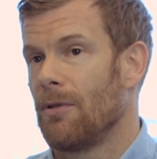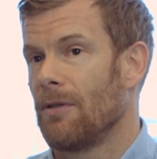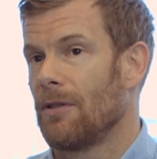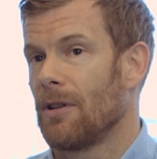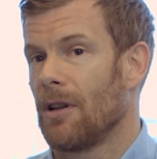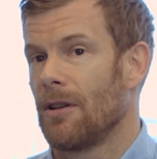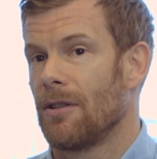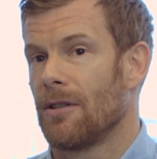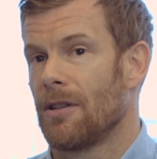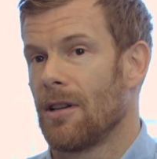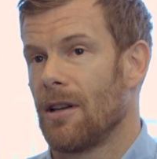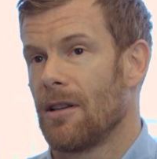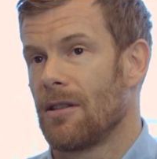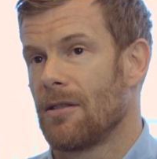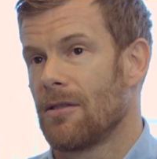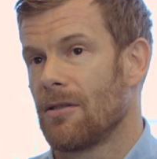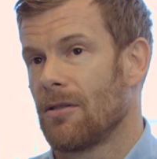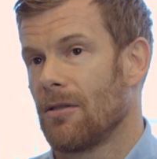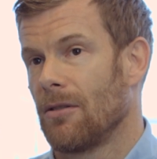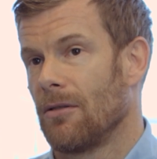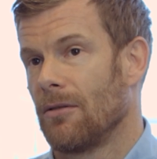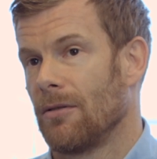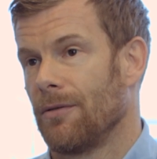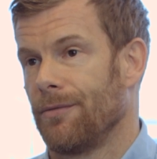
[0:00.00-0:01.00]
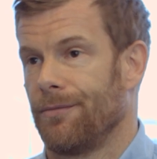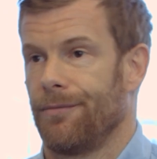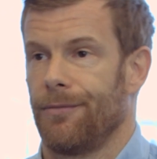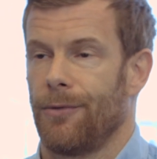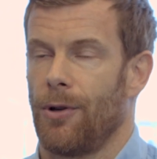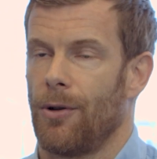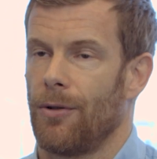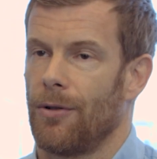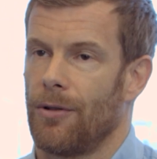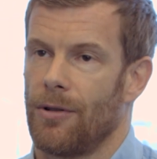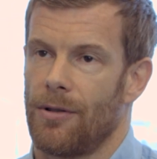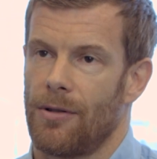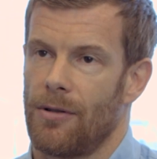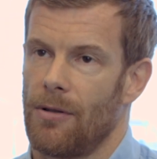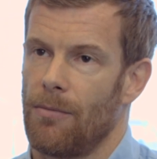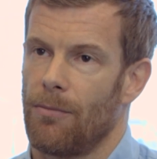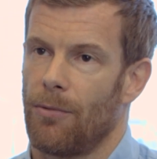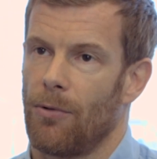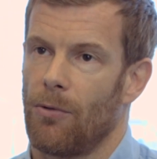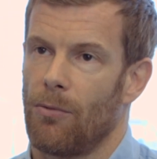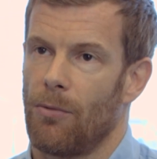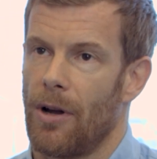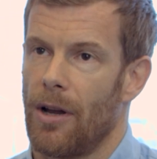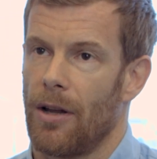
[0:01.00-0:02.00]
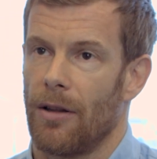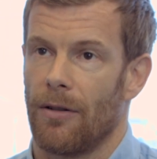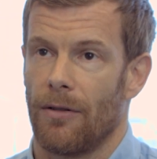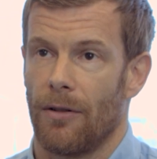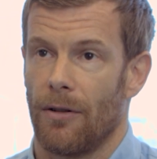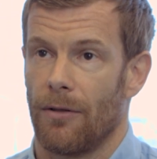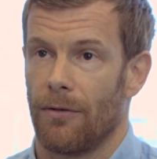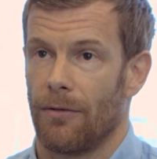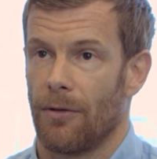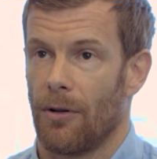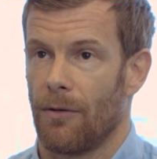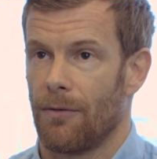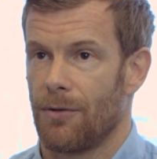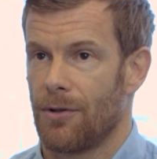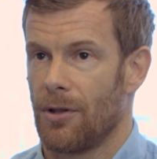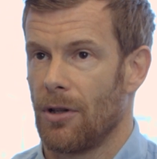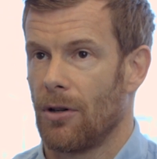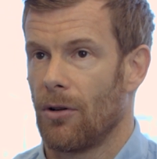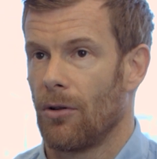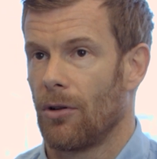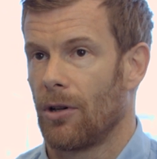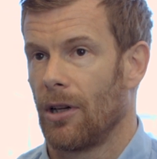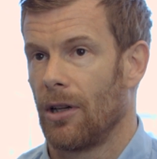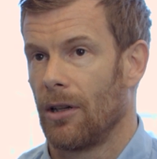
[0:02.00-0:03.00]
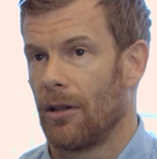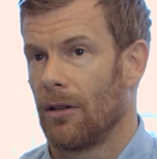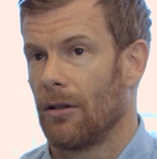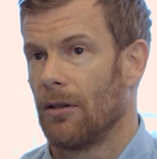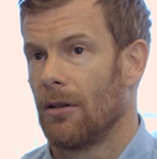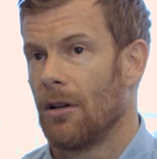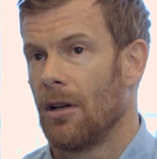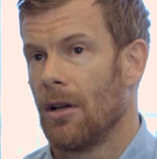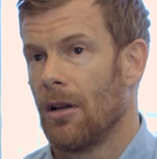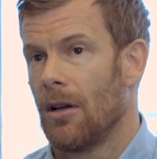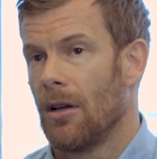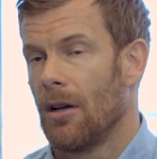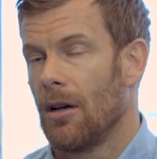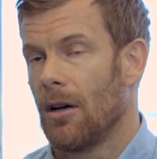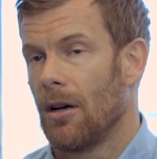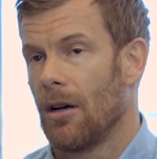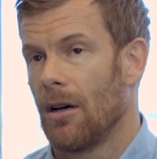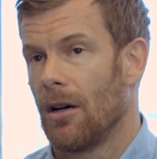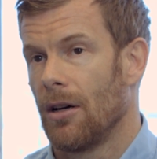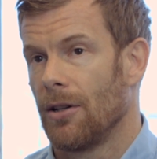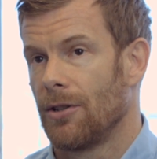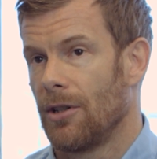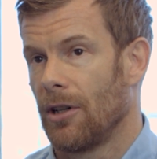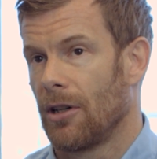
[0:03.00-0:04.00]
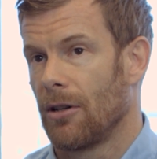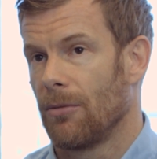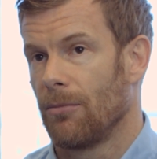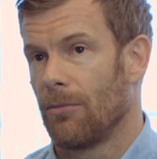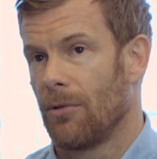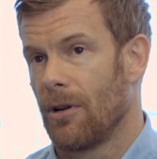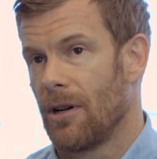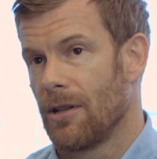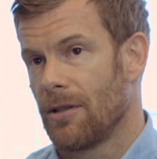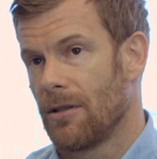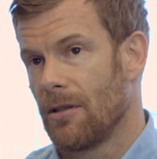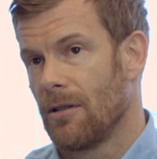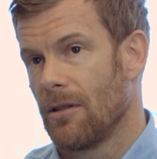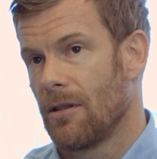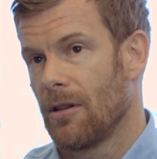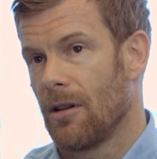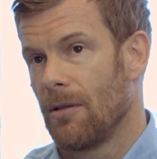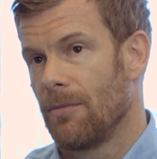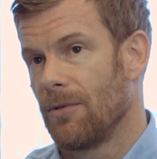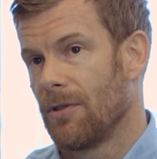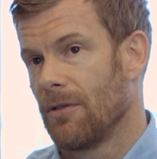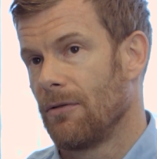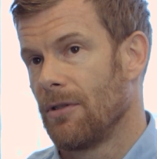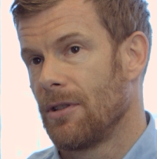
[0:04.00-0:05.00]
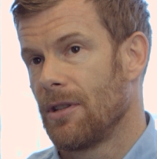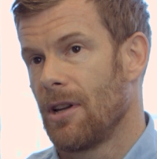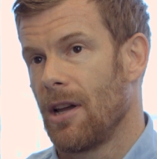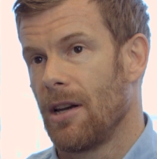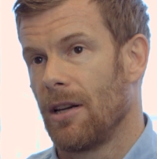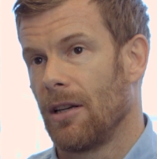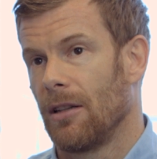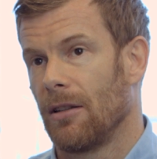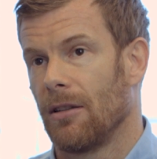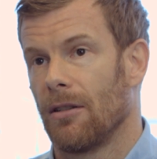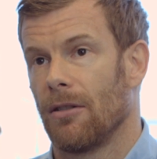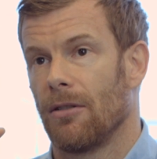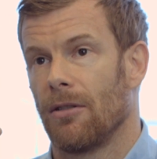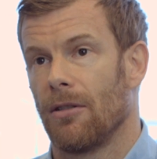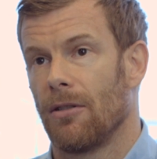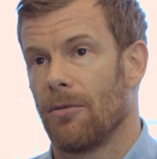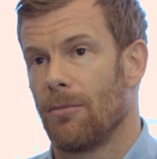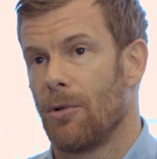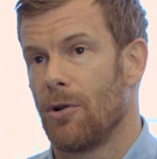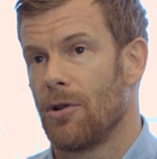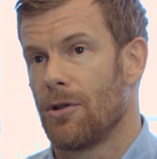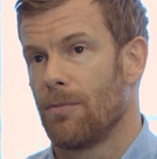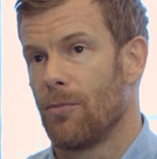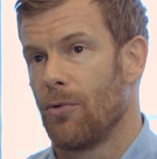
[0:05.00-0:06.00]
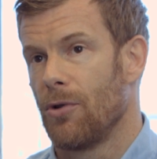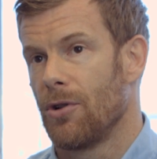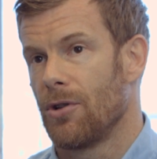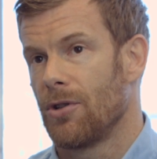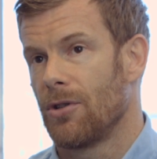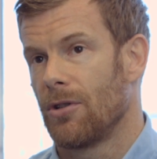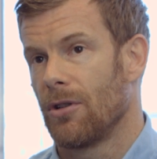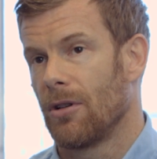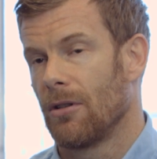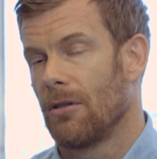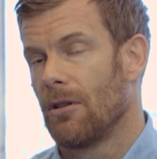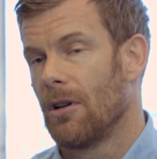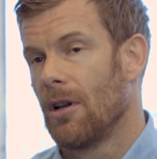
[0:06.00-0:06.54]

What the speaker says: We've done tests on a simple way of obviously cooking chicken breasts in terms of retaining the most moisture